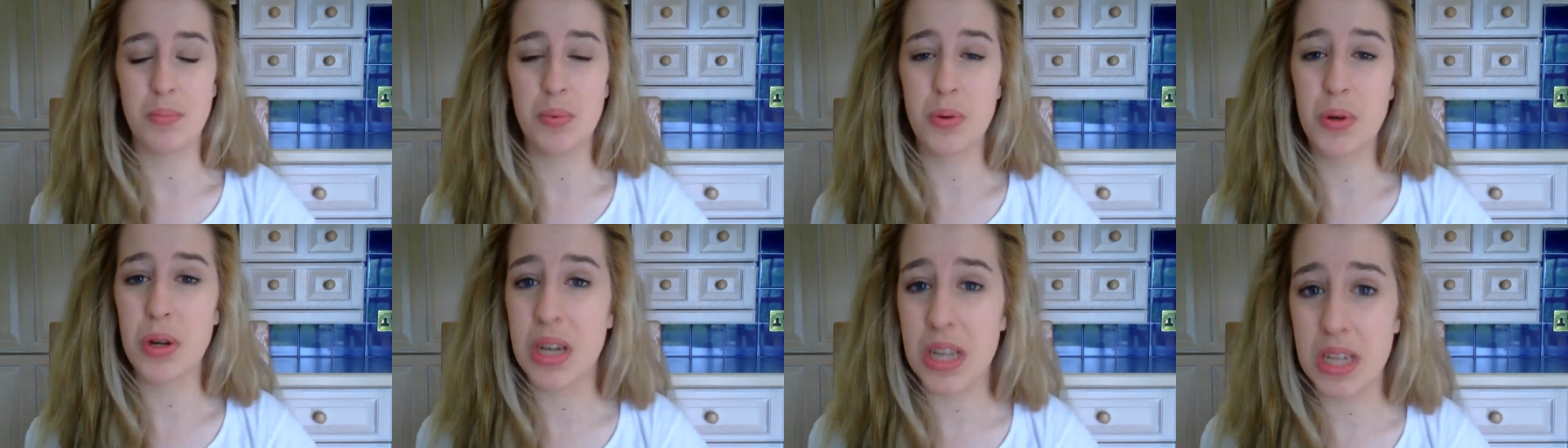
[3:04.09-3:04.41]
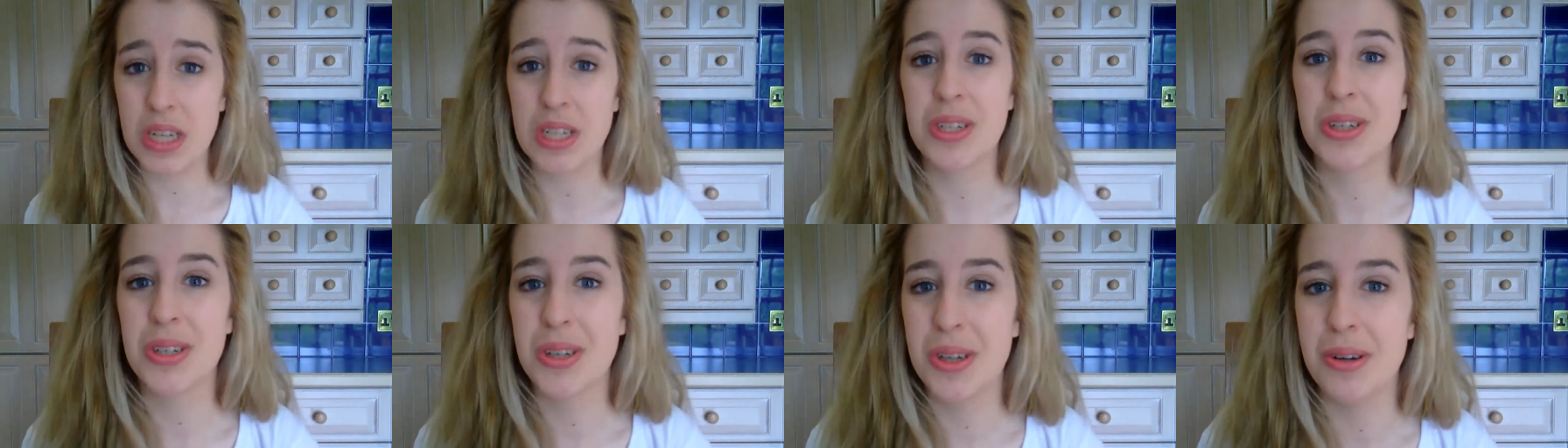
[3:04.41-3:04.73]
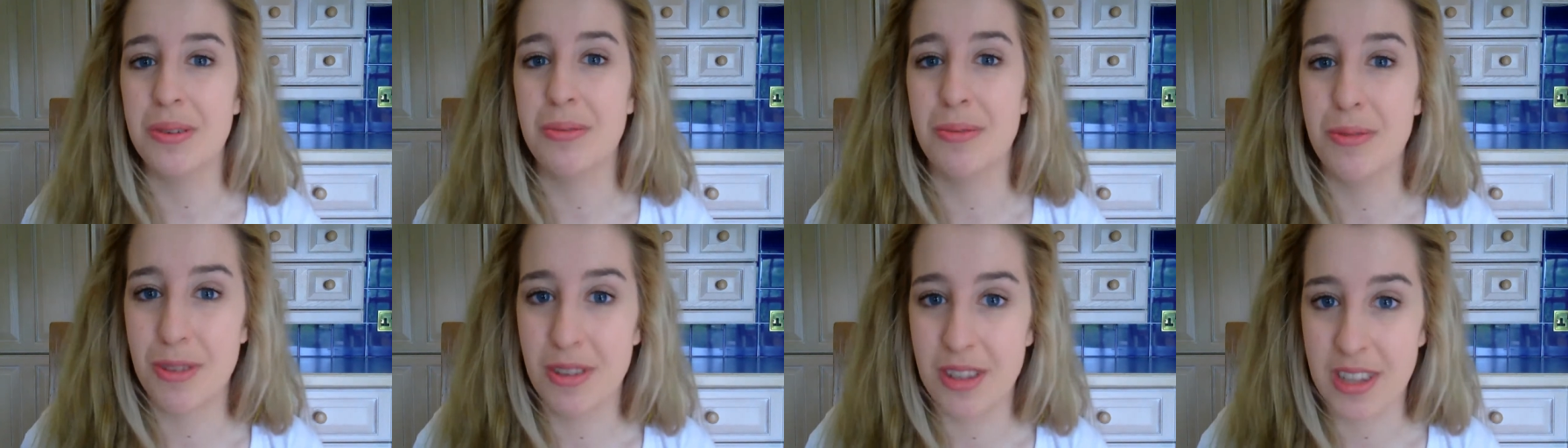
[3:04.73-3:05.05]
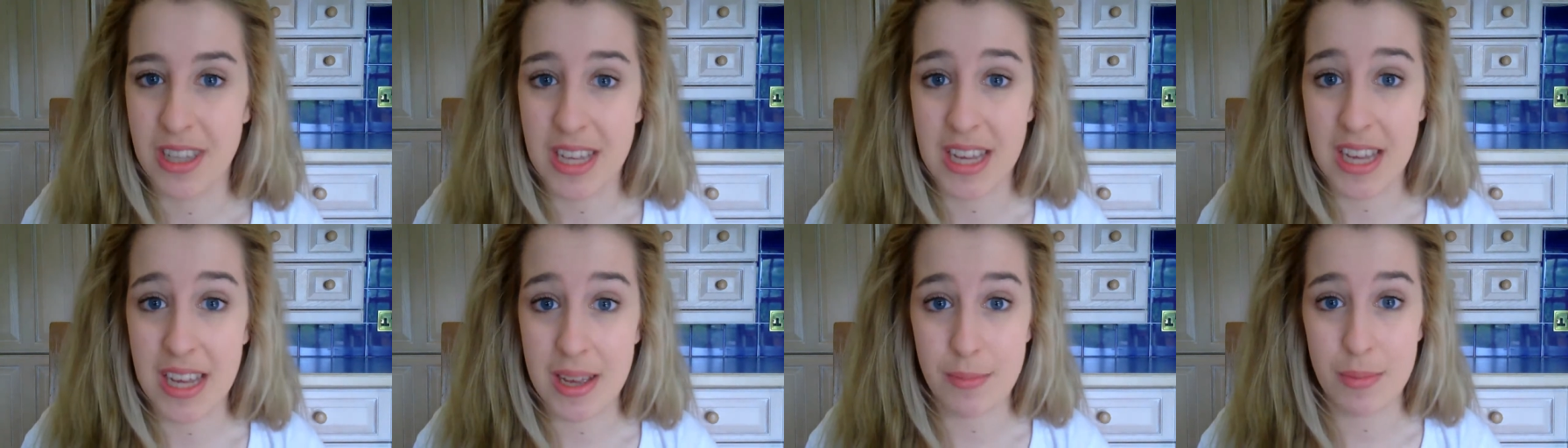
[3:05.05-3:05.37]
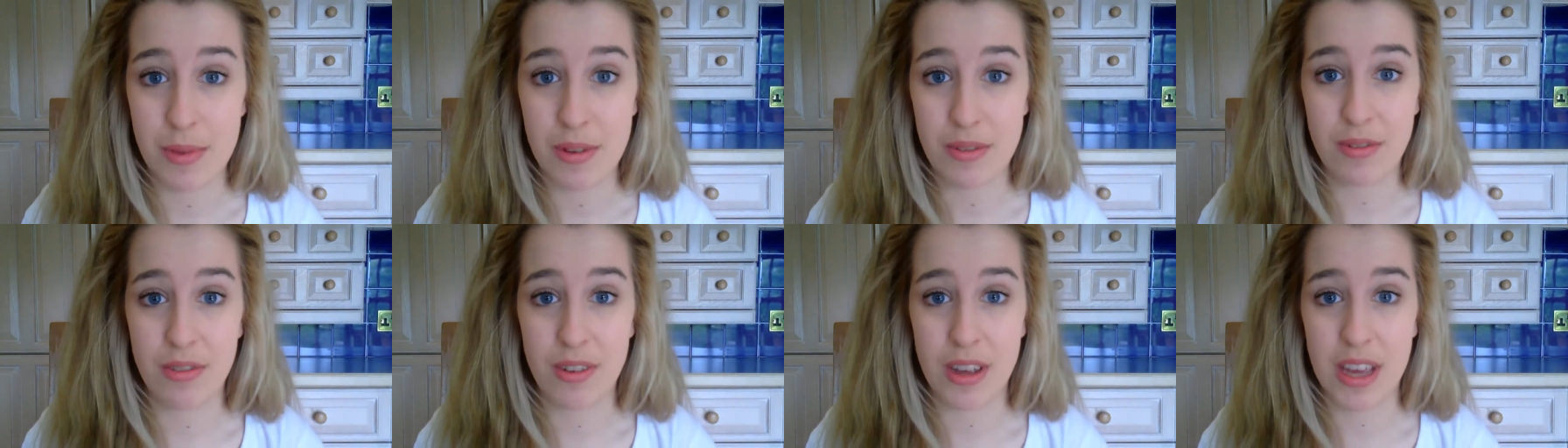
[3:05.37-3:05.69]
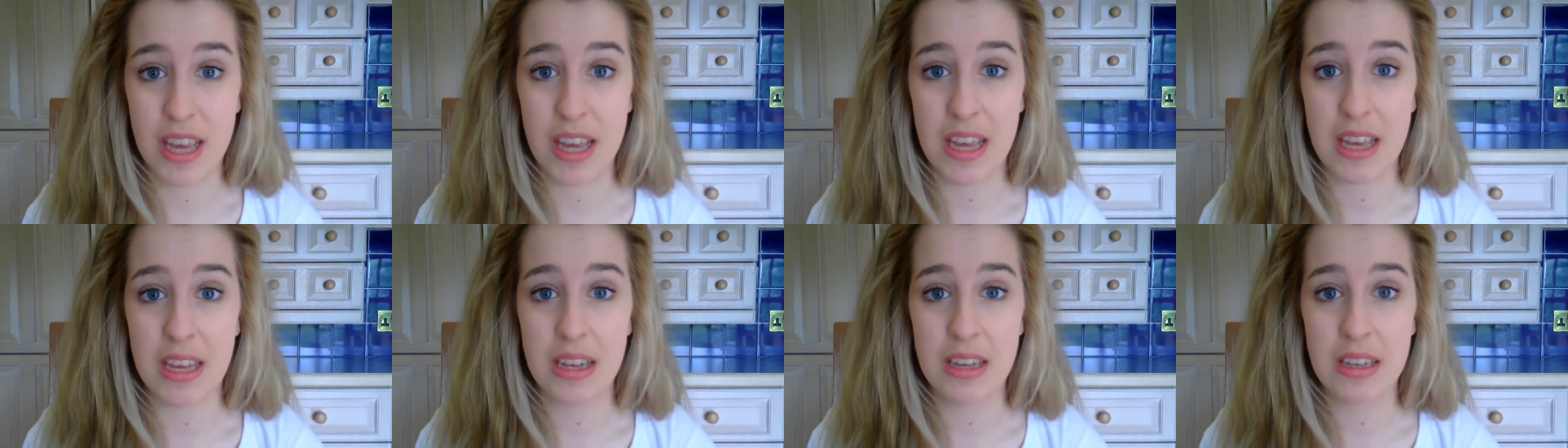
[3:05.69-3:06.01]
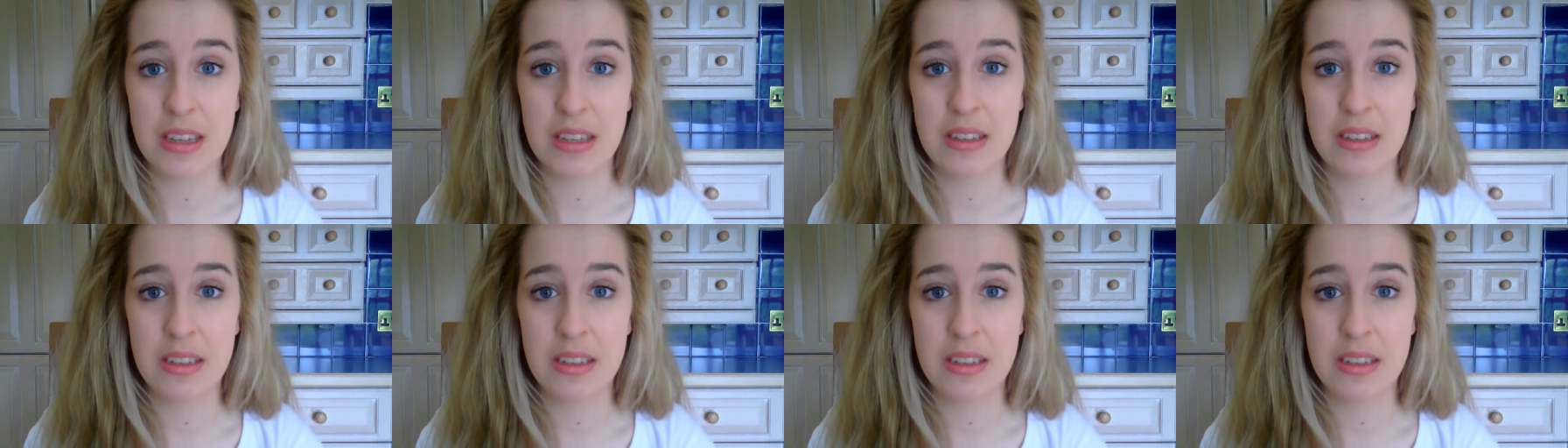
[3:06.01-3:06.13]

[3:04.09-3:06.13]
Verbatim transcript: pretty sure we'll see him at V.